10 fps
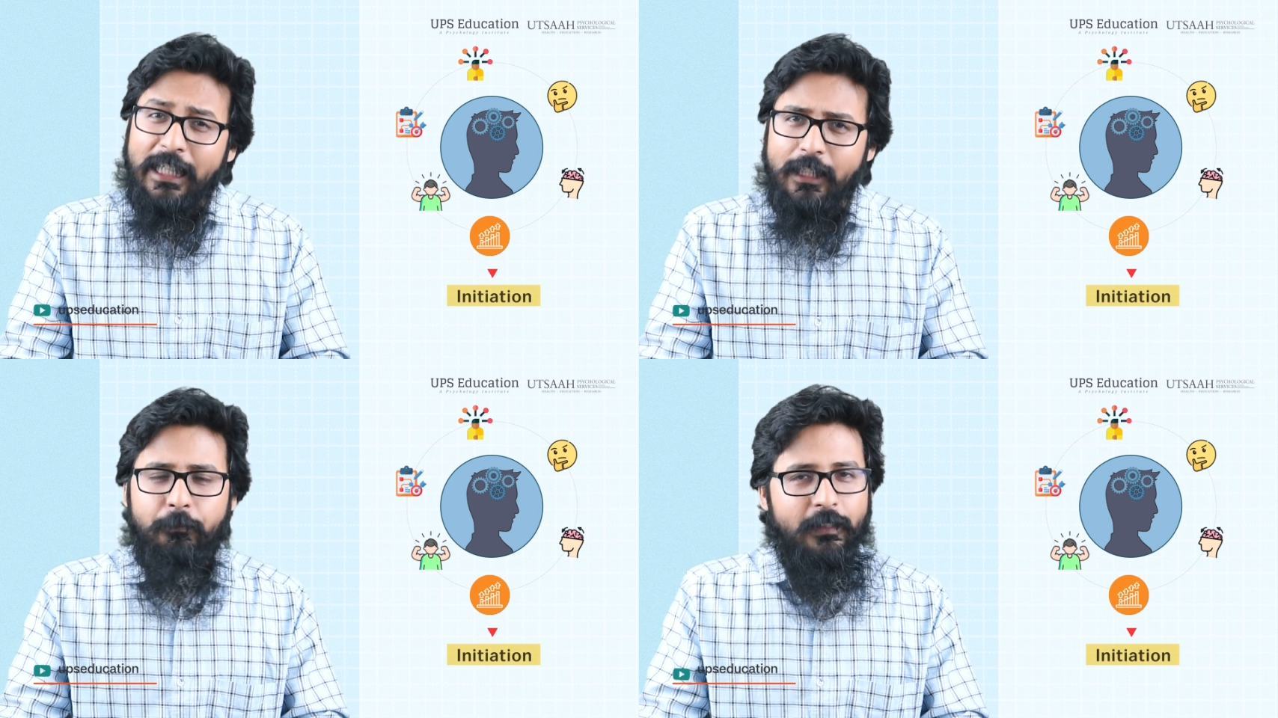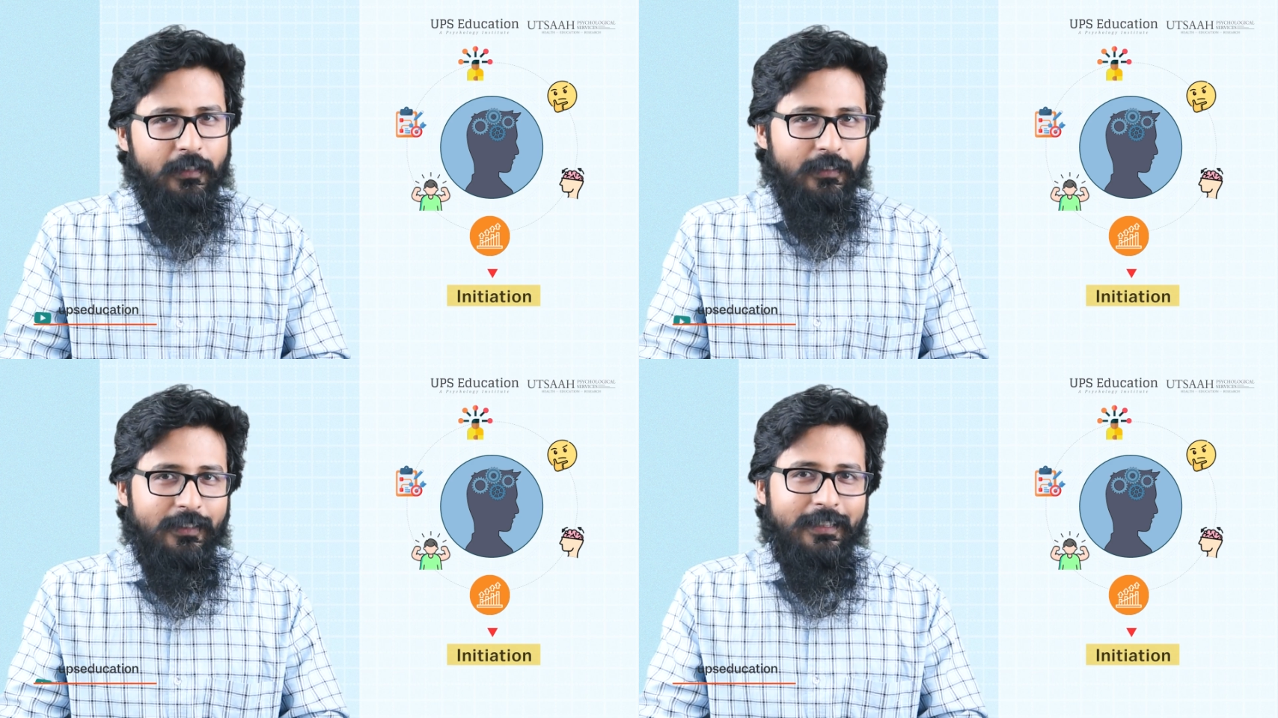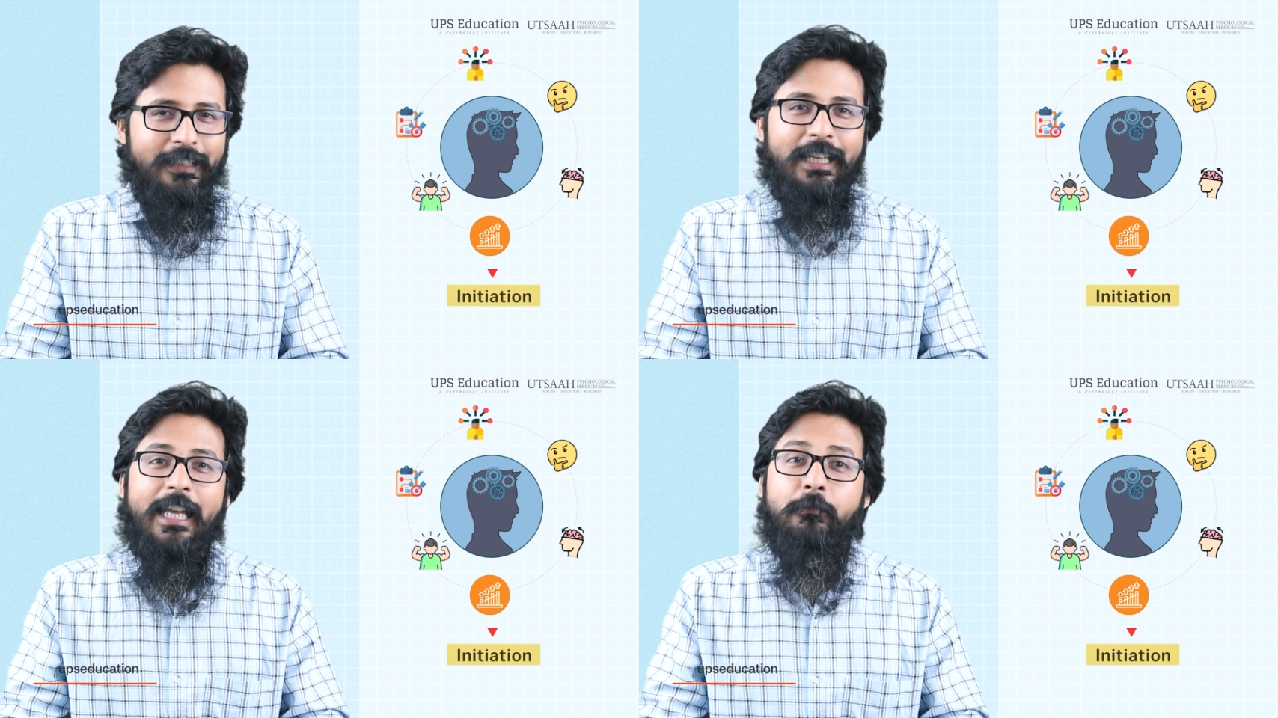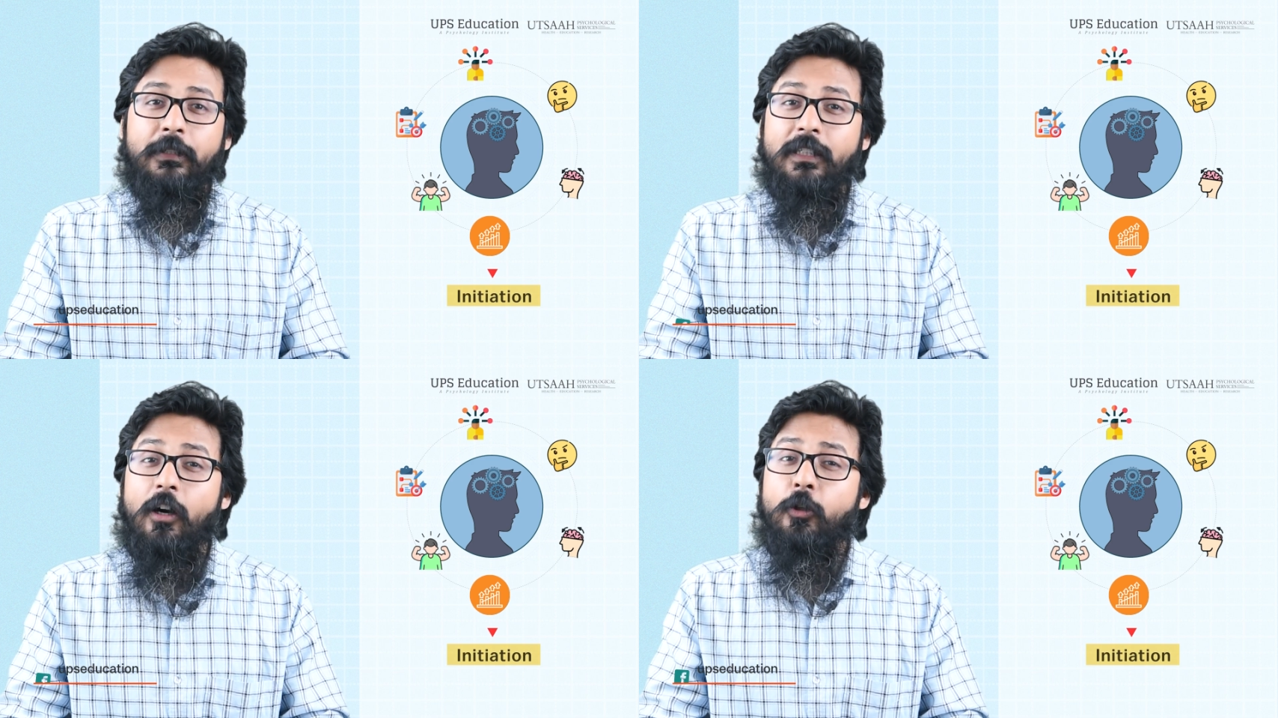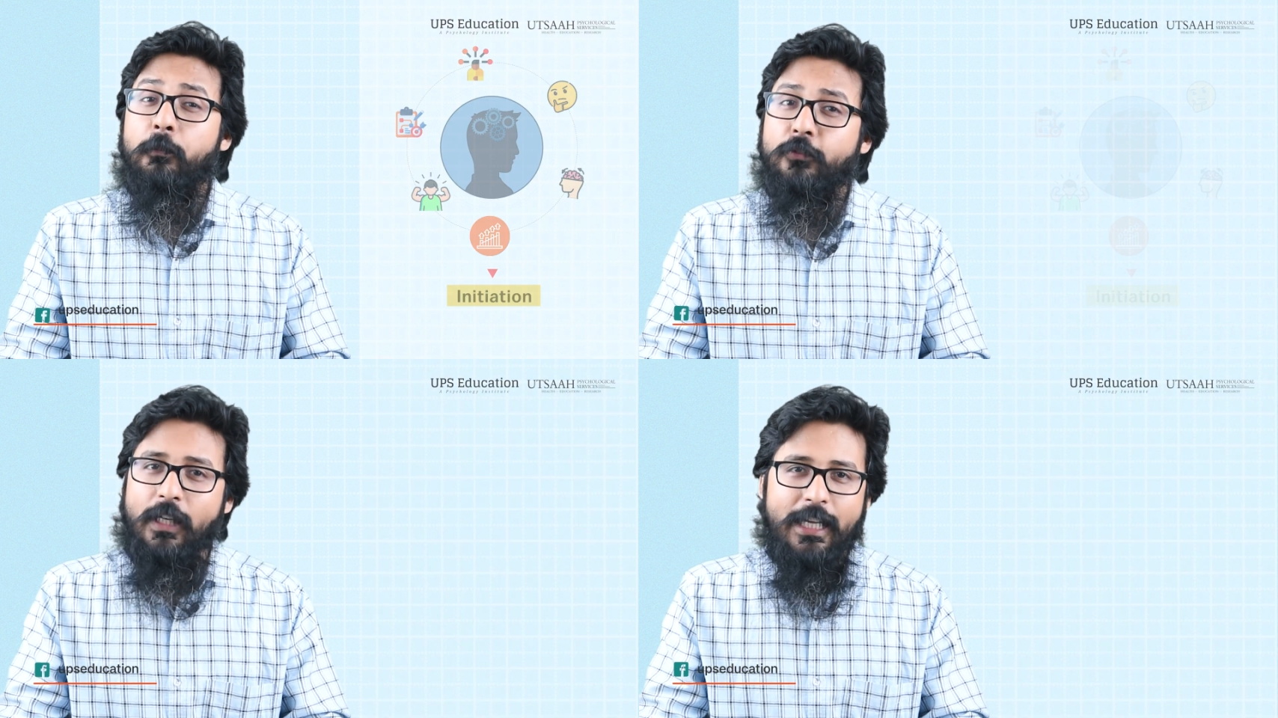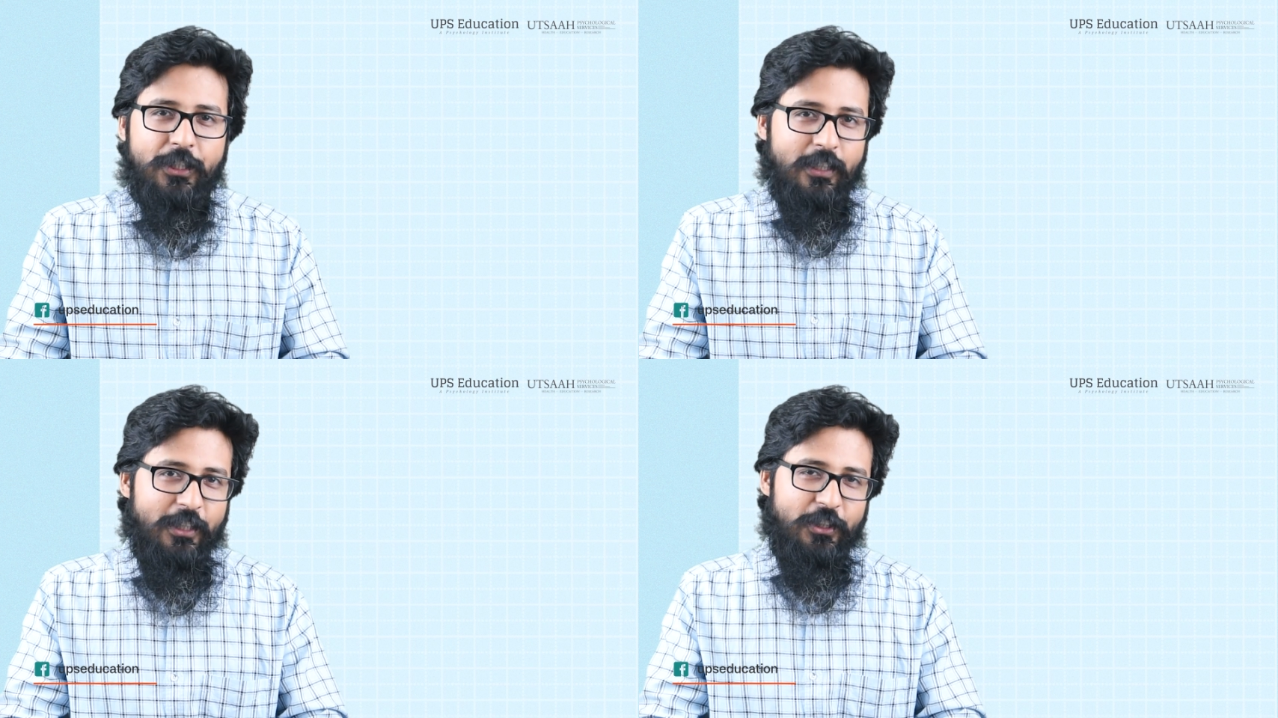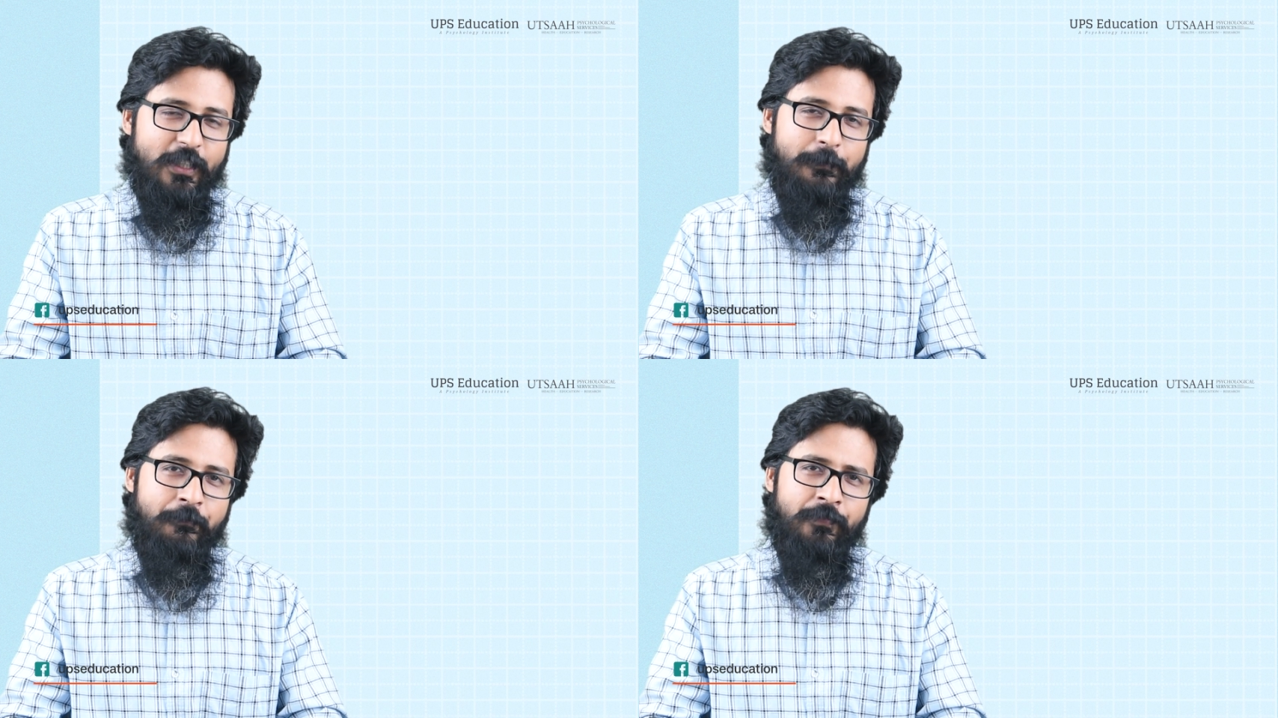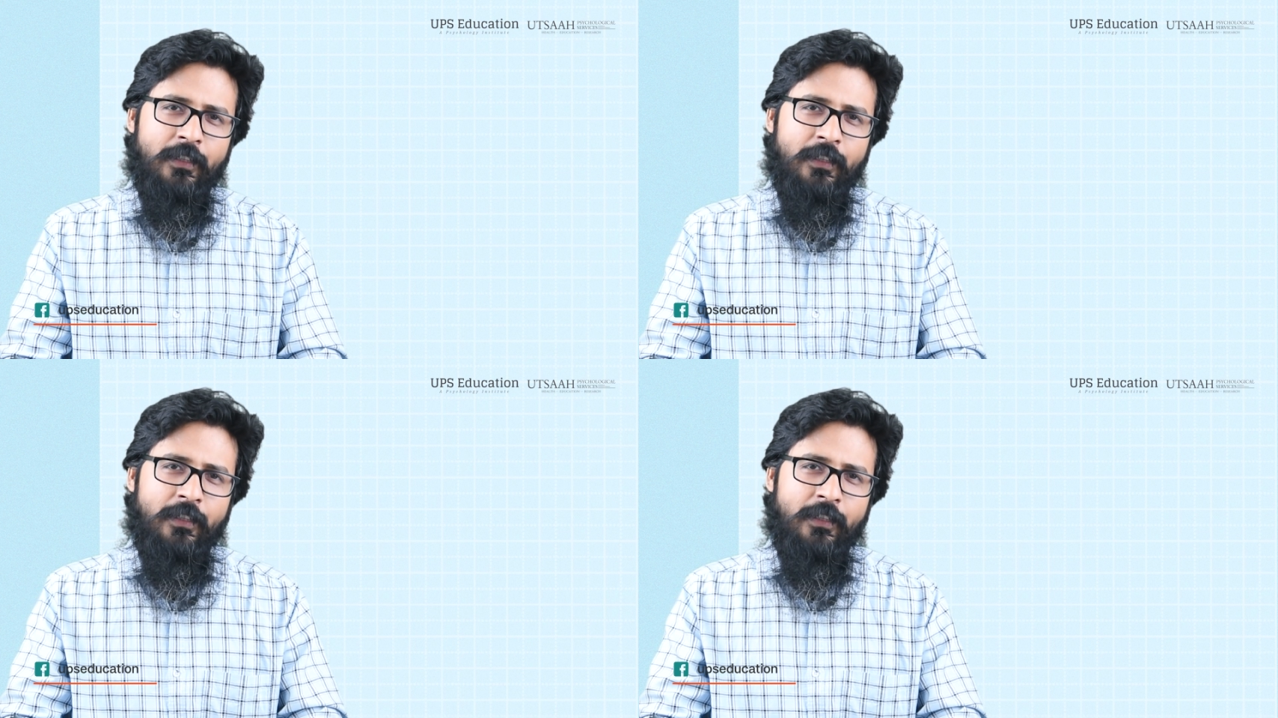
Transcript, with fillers: independently and without procrastination.